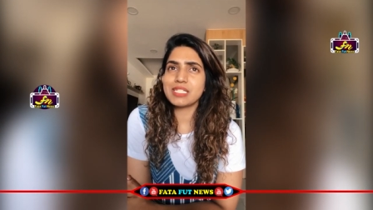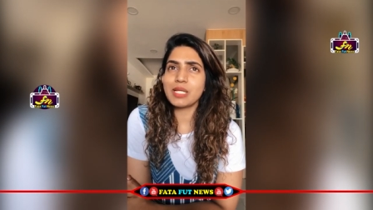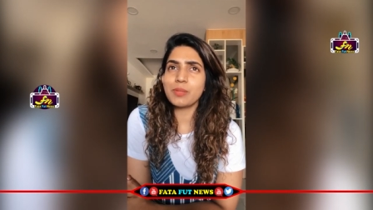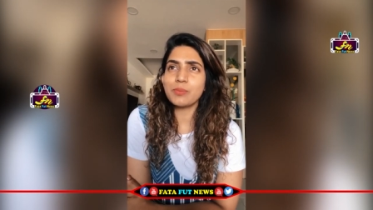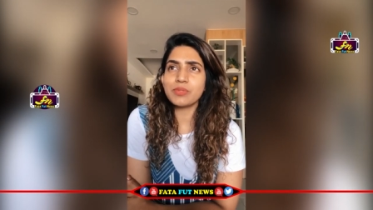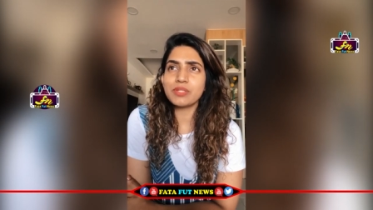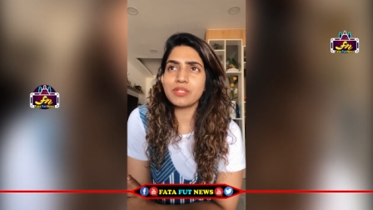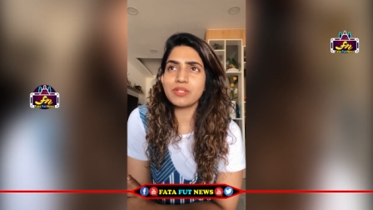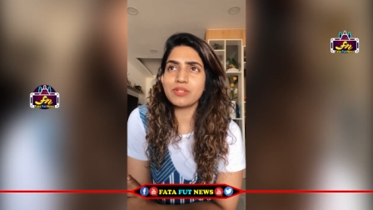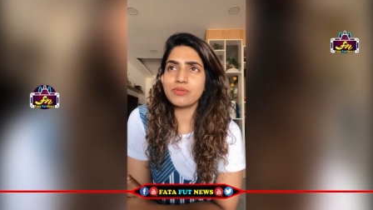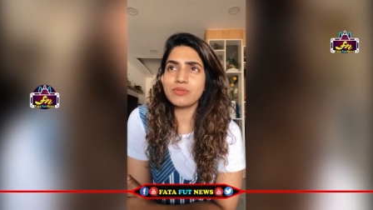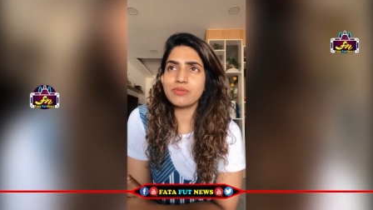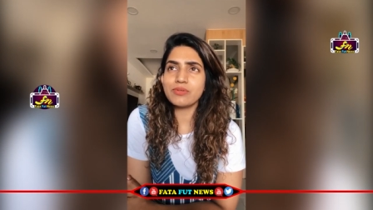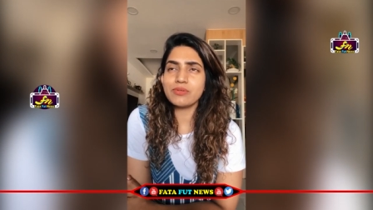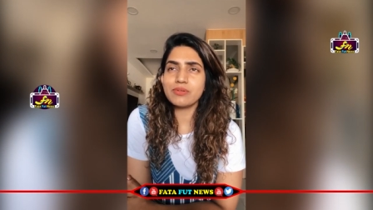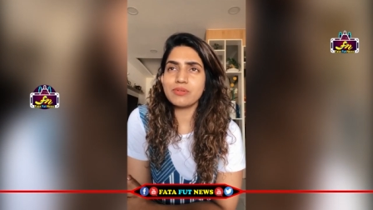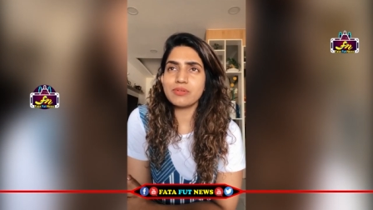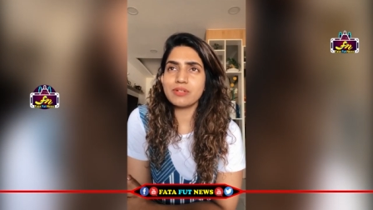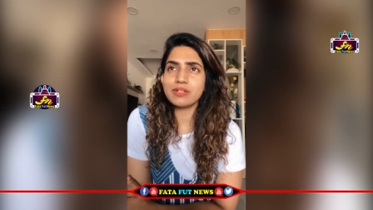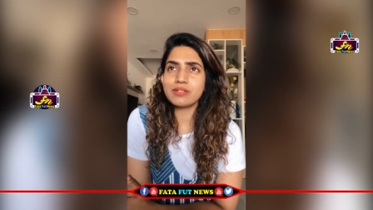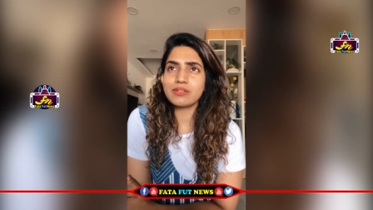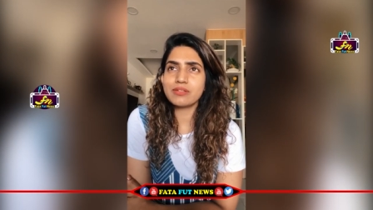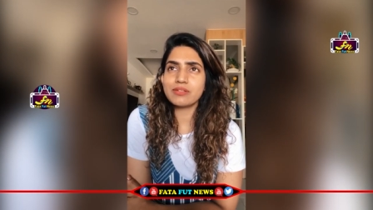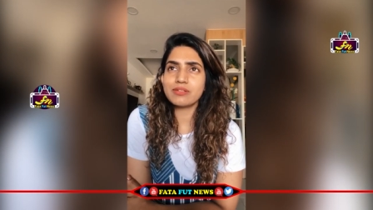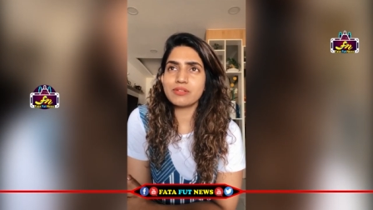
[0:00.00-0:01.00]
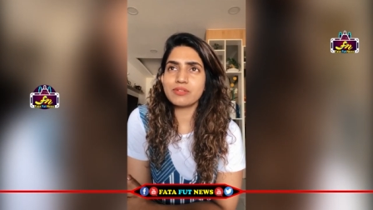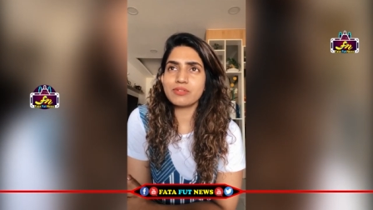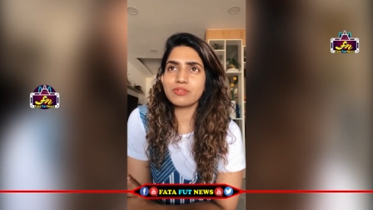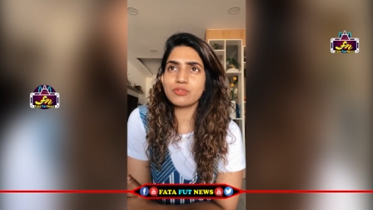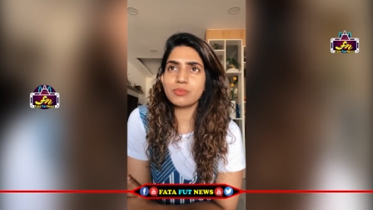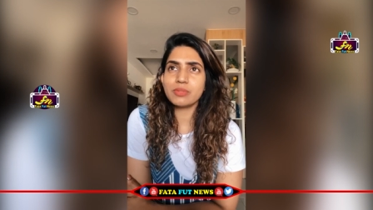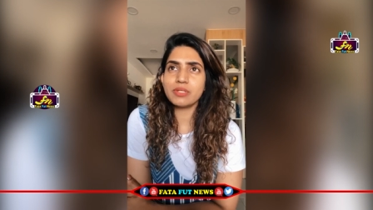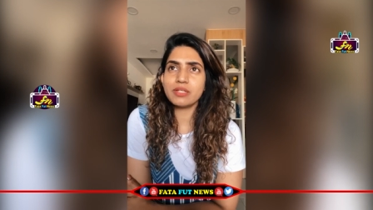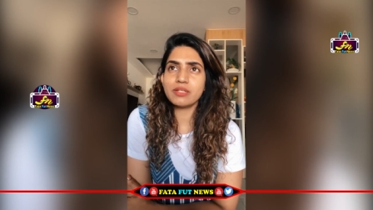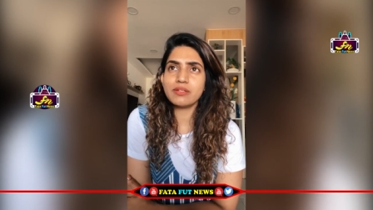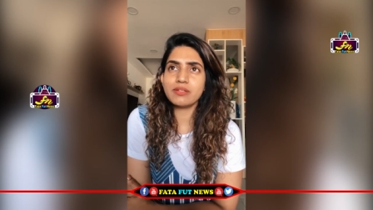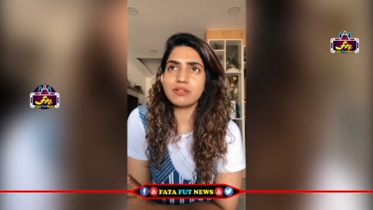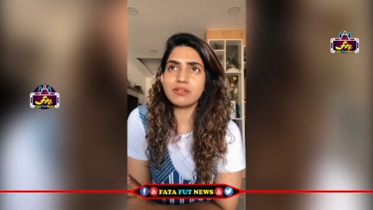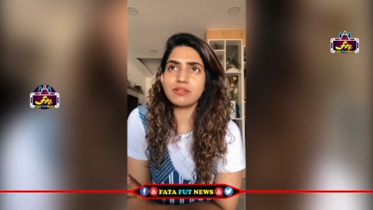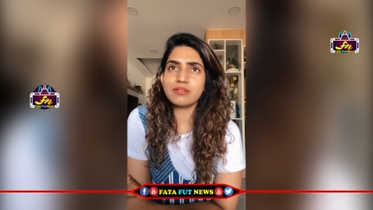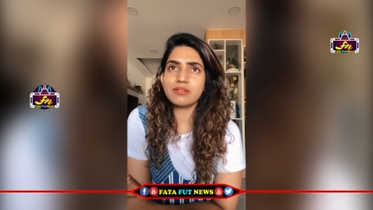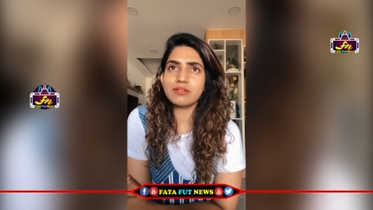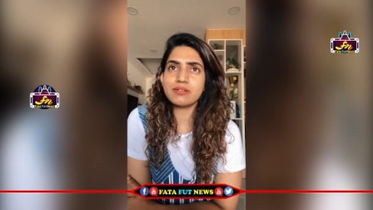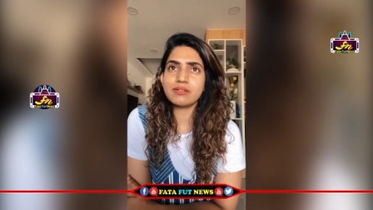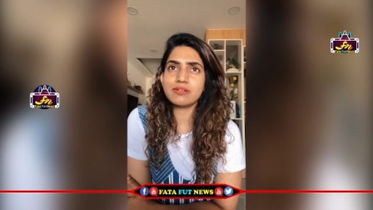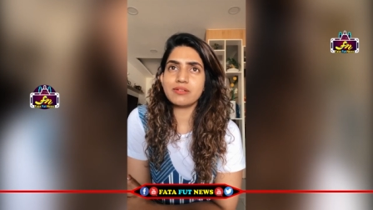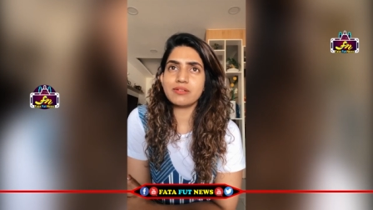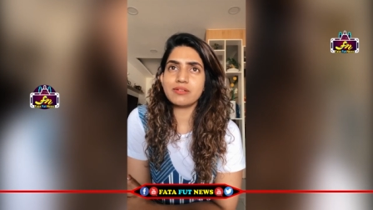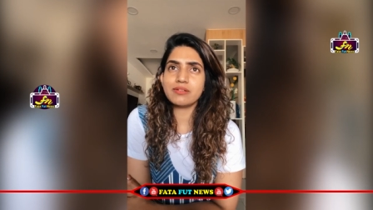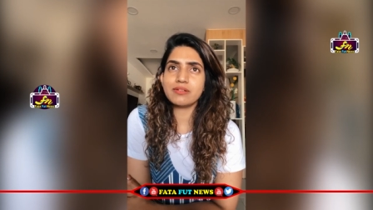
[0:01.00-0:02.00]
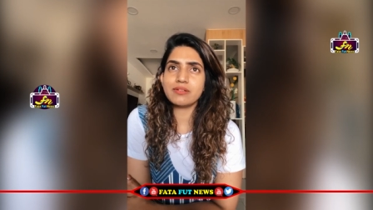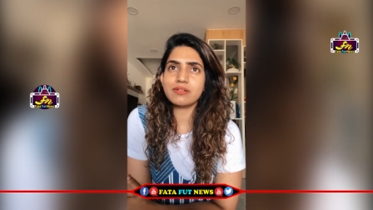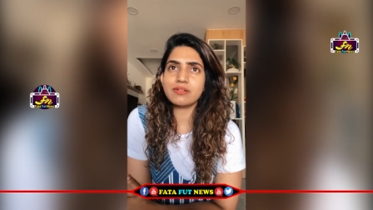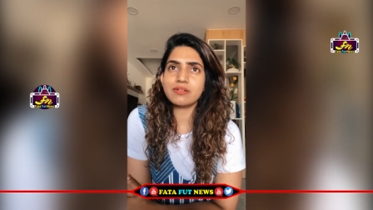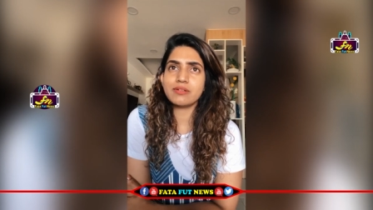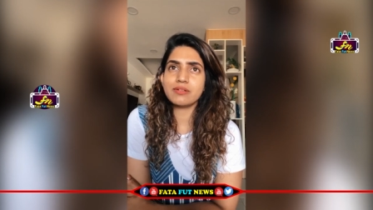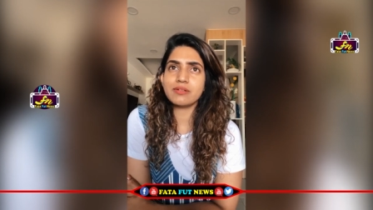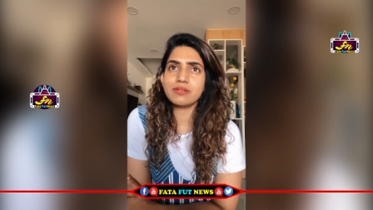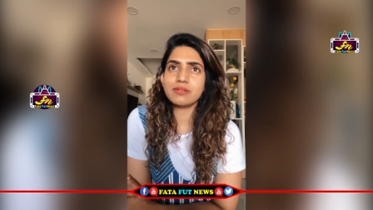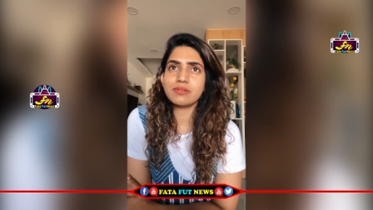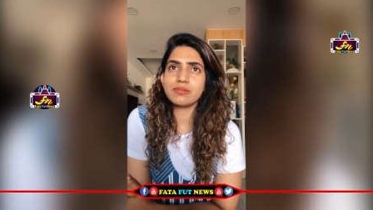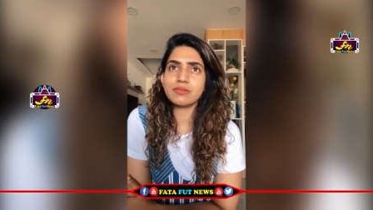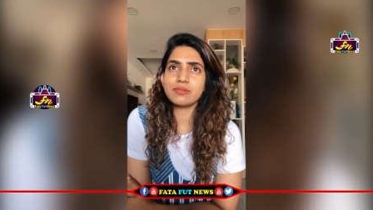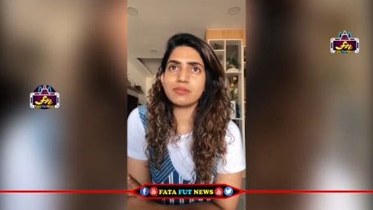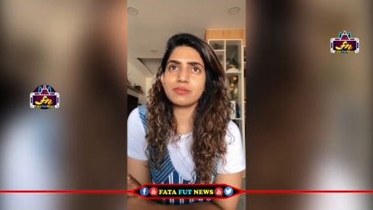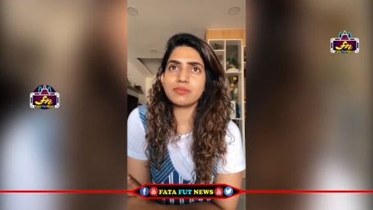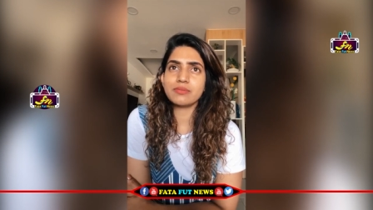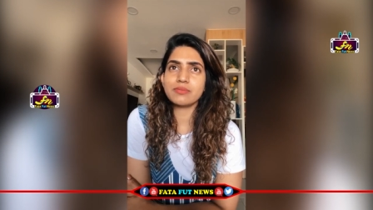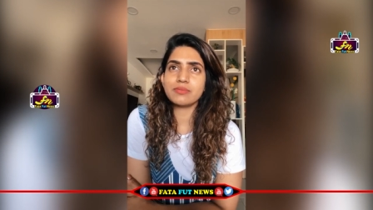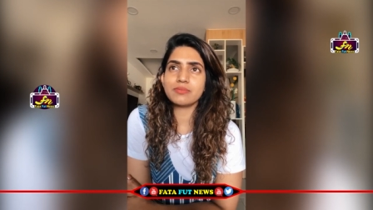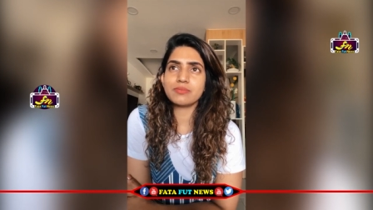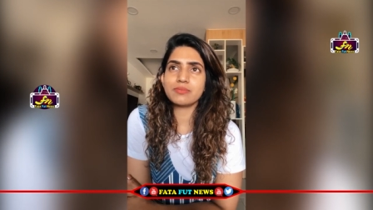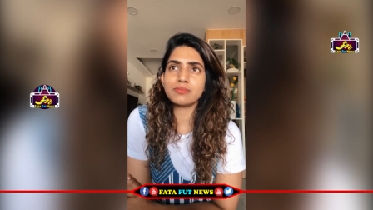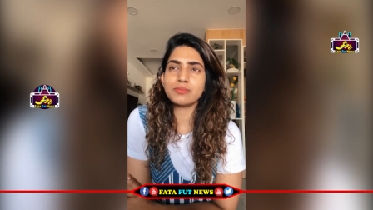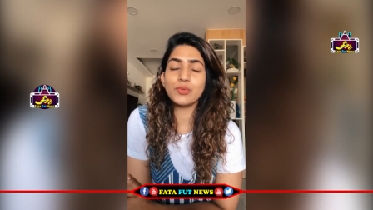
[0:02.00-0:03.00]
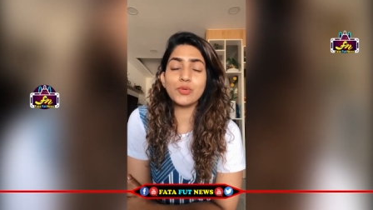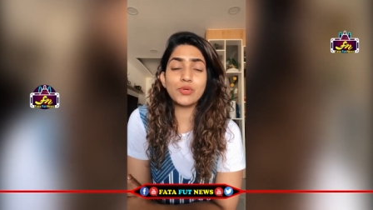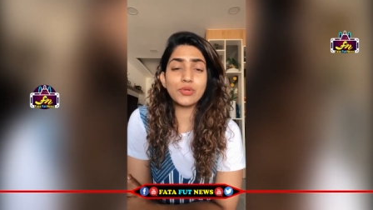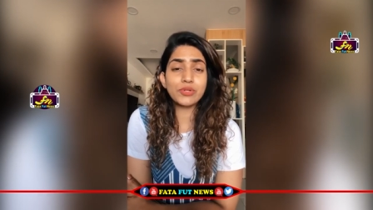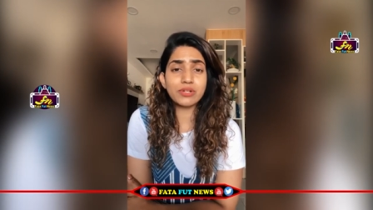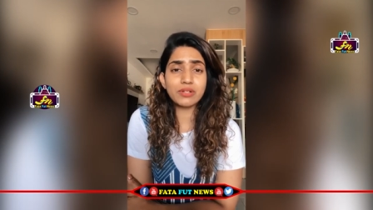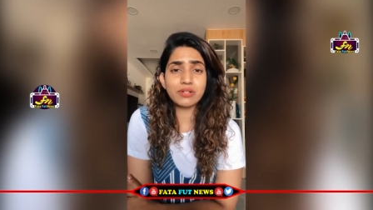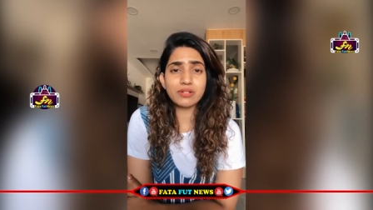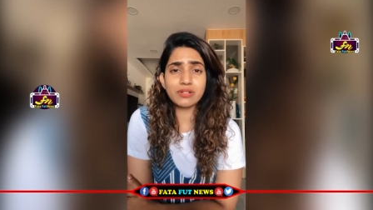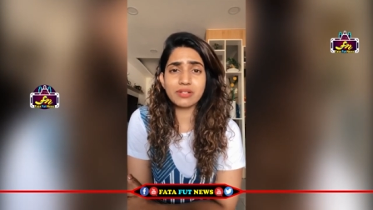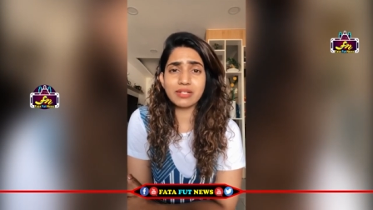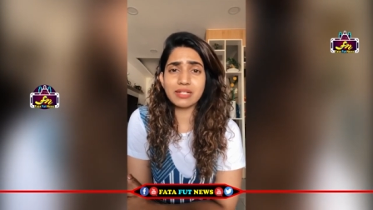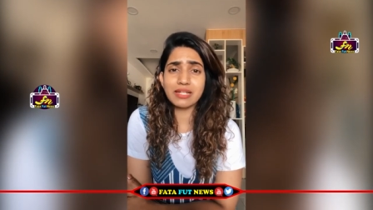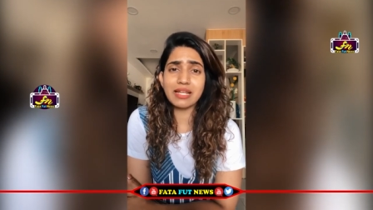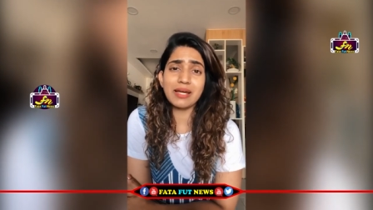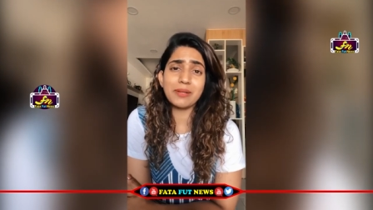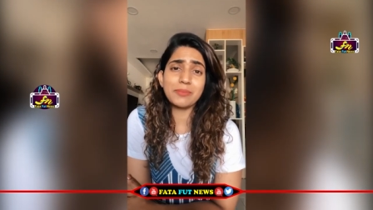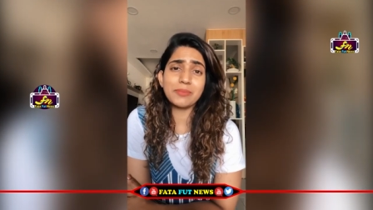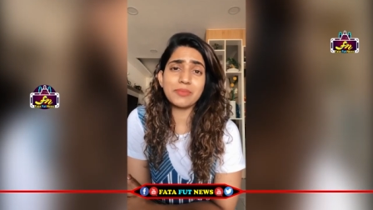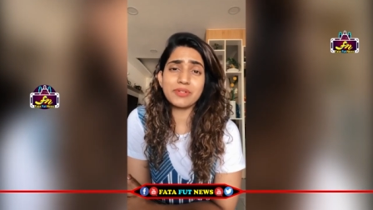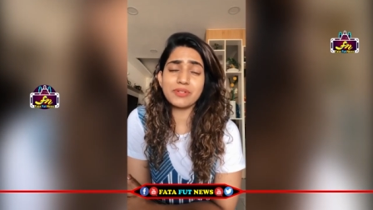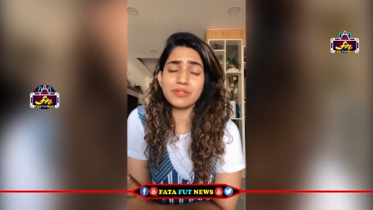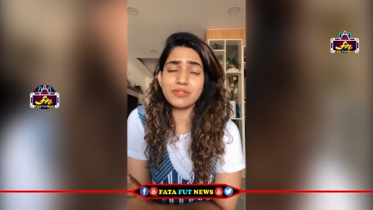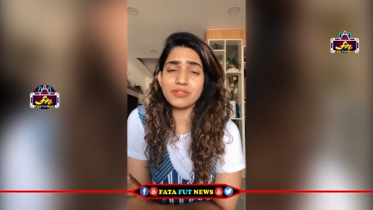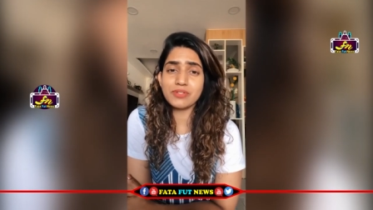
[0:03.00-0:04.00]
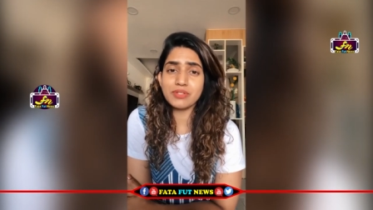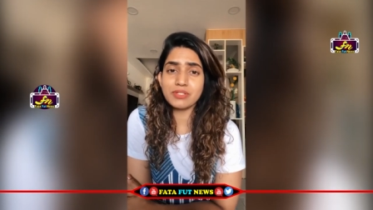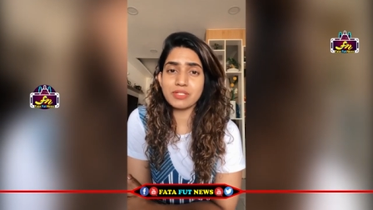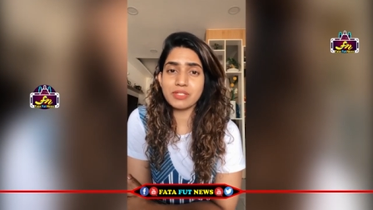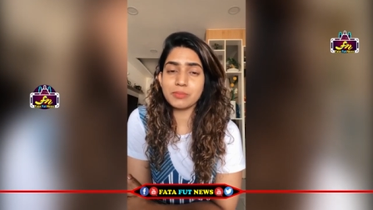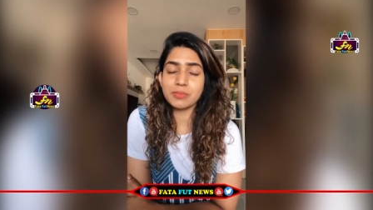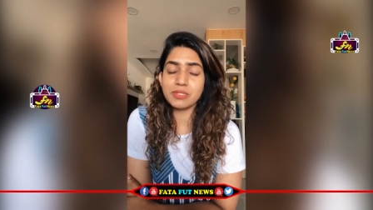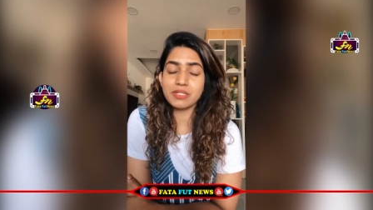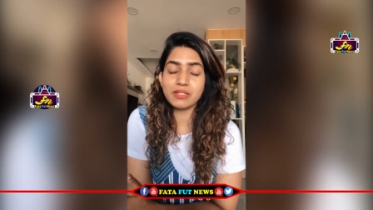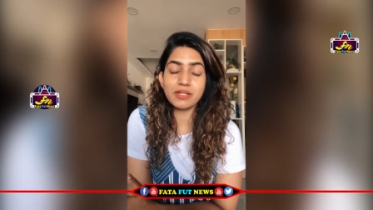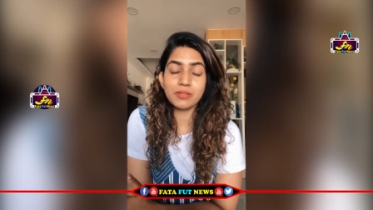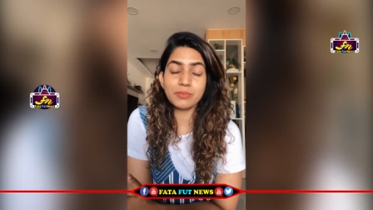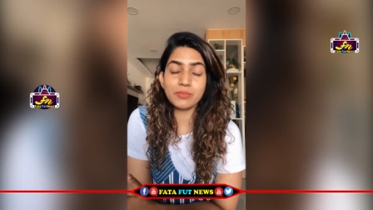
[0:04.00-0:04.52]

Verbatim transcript: something, you know, it to be uh, more glamorous or something.